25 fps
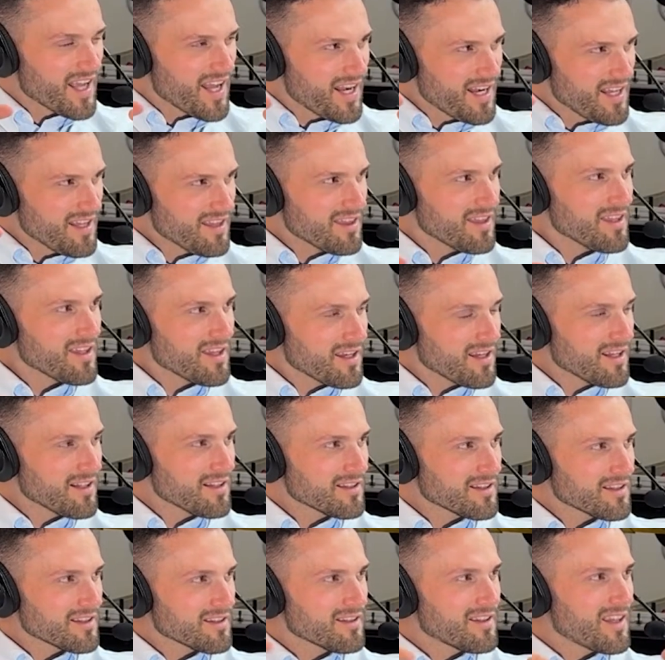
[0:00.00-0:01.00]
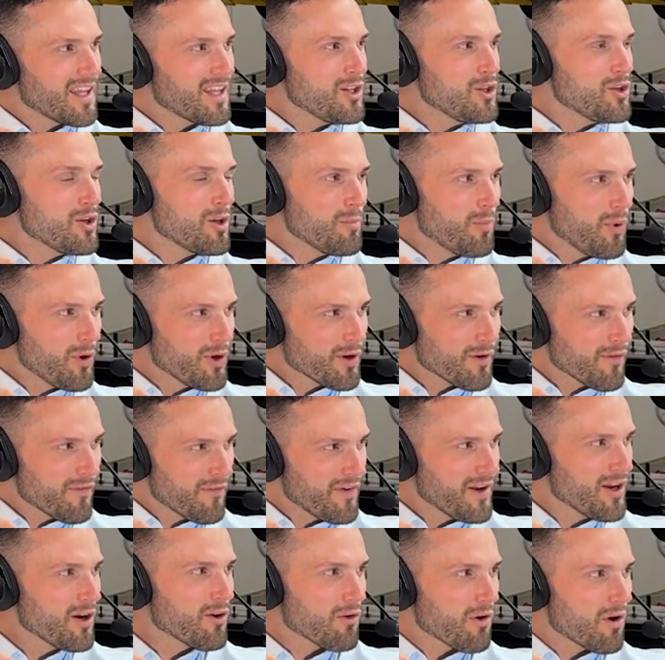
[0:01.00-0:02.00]
anything that you could put your
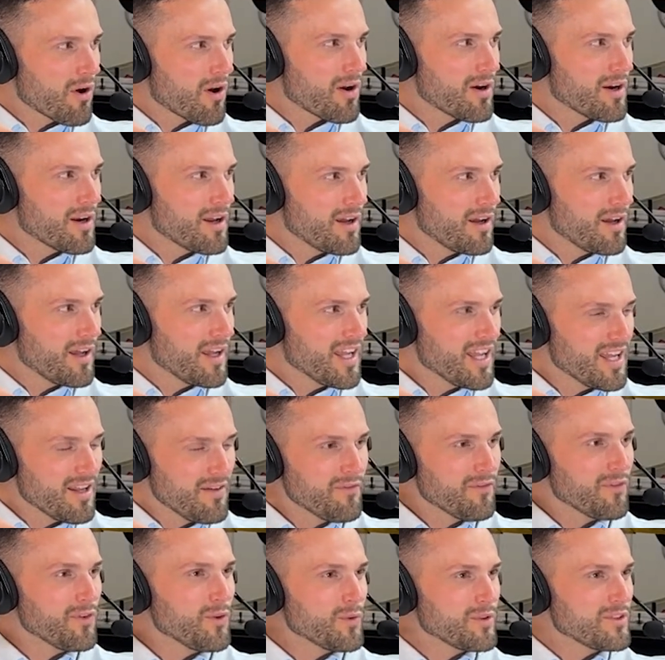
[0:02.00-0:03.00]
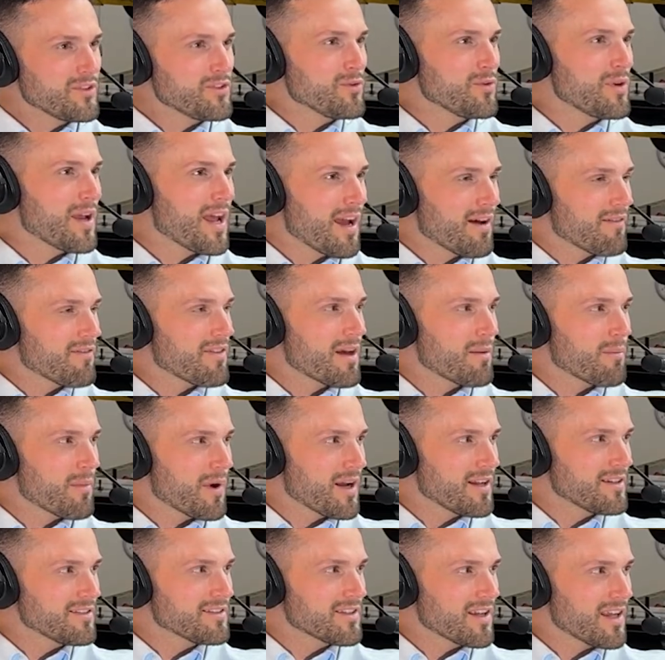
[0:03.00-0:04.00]
finger on influenced you to have that
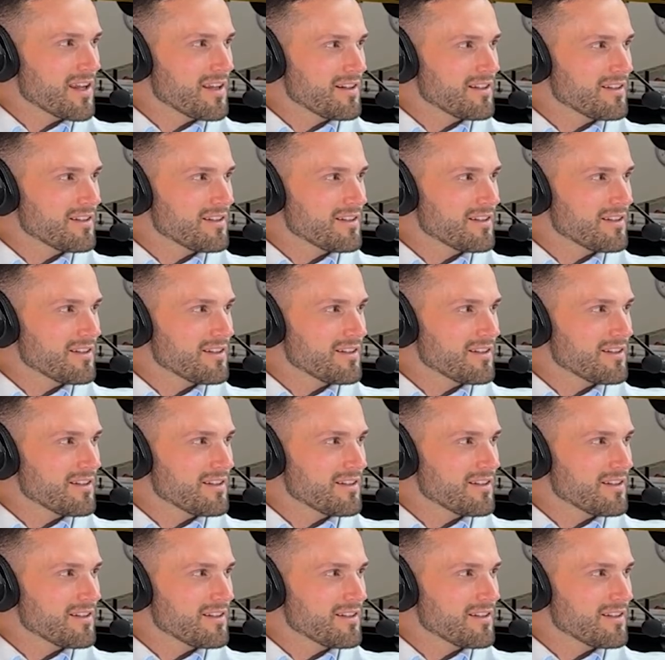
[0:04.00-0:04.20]
mindset?